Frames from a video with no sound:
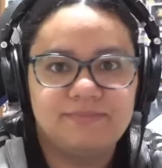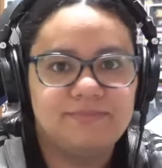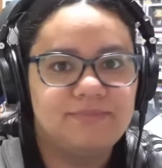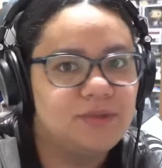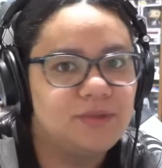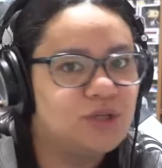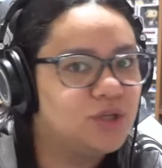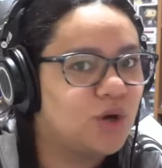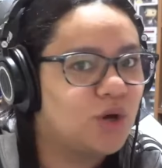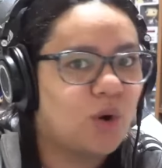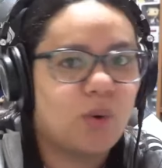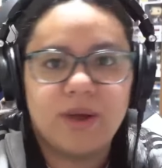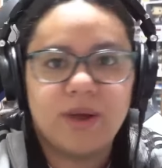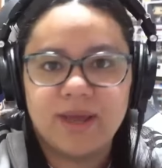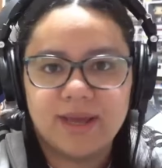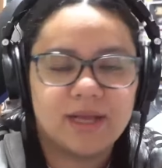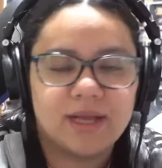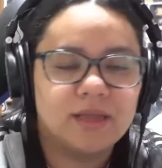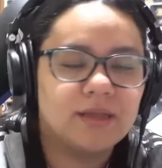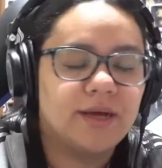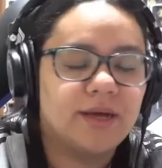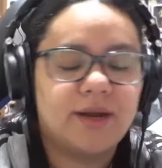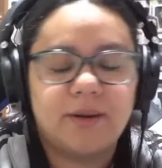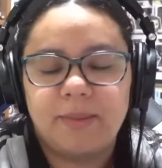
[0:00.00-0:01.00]
going a
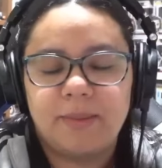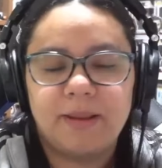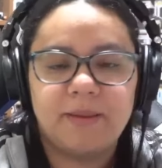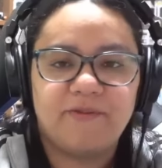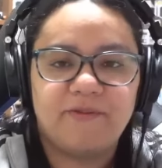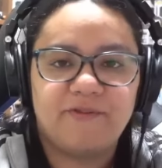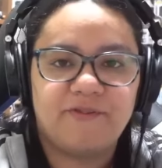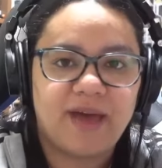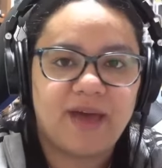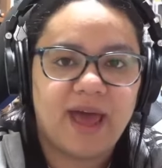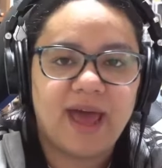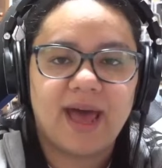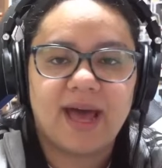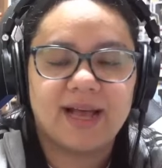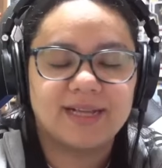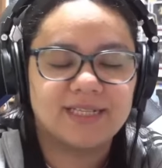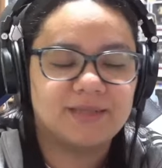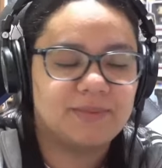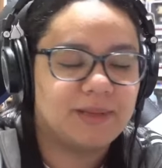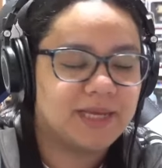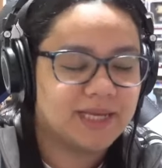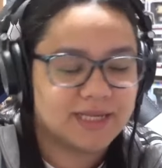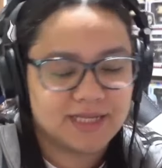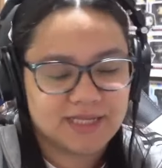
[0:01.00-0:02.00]
little bit fast,
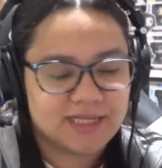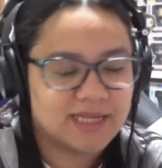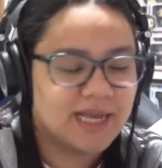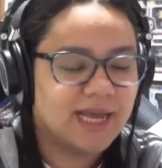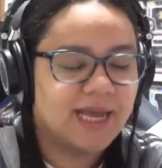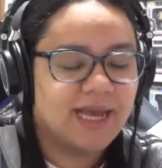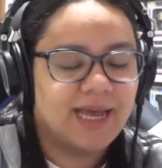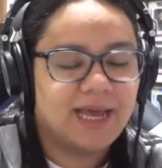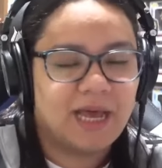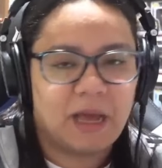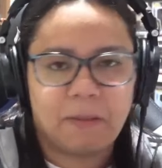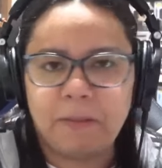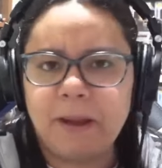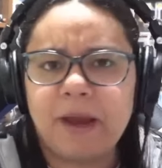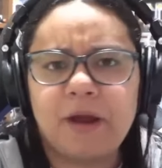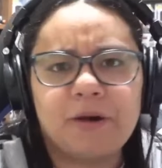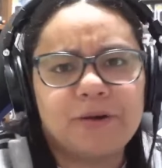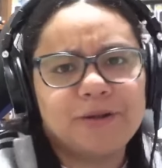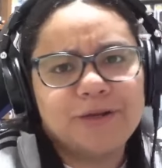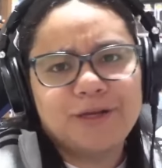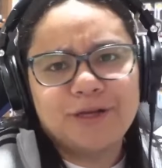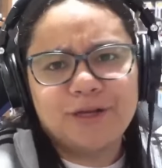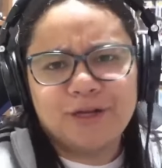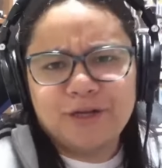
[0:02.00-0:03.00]
because
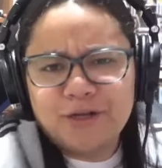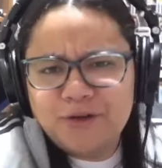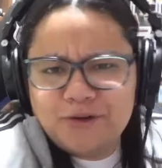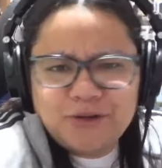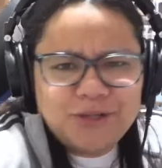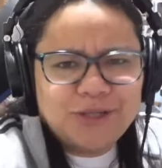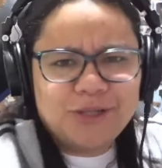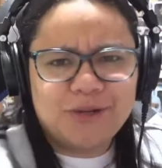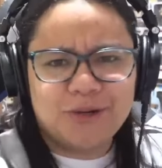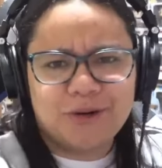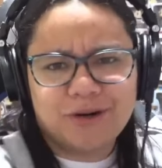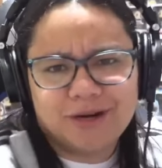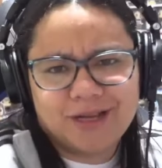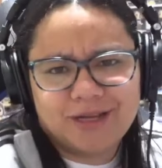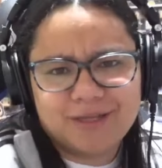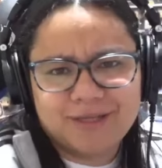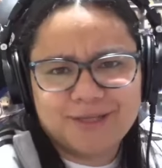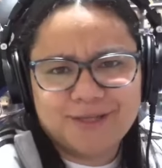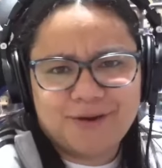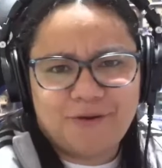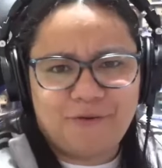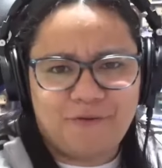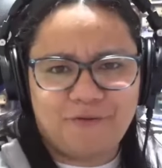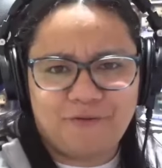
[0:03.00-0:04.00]
apparently New York is
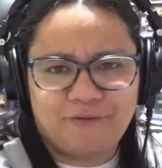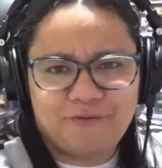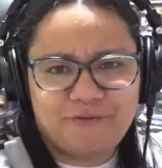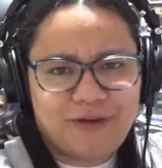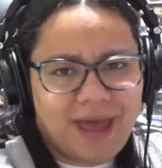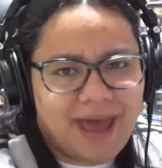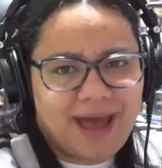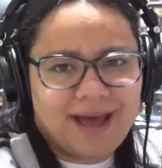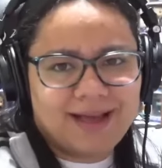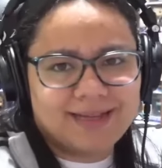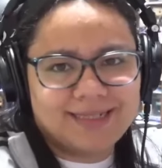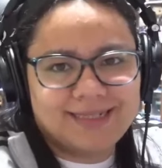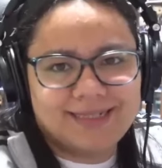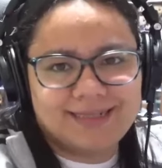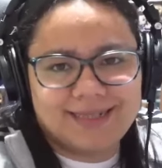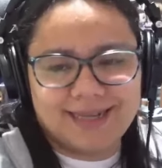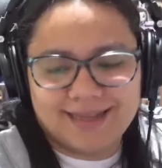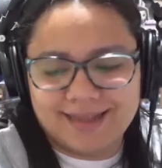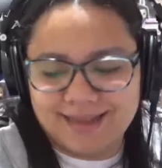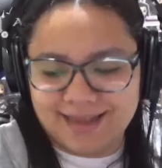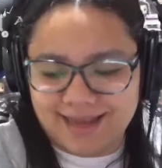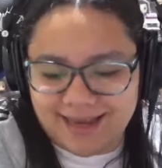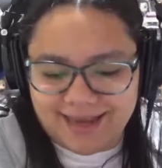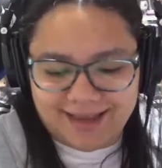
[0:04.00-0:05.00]
so fast
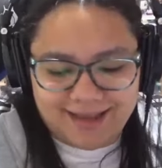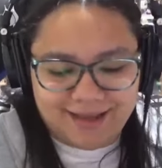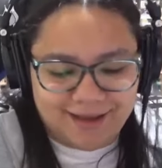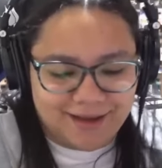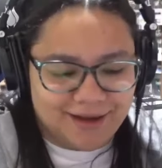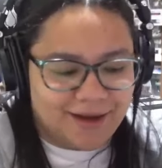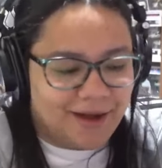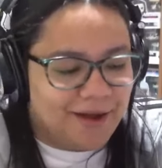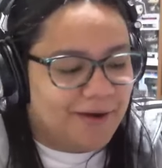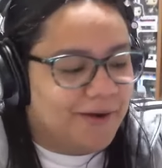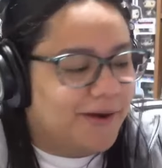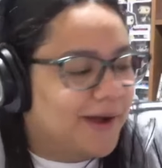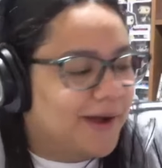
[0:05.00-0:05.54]
and, like, you know.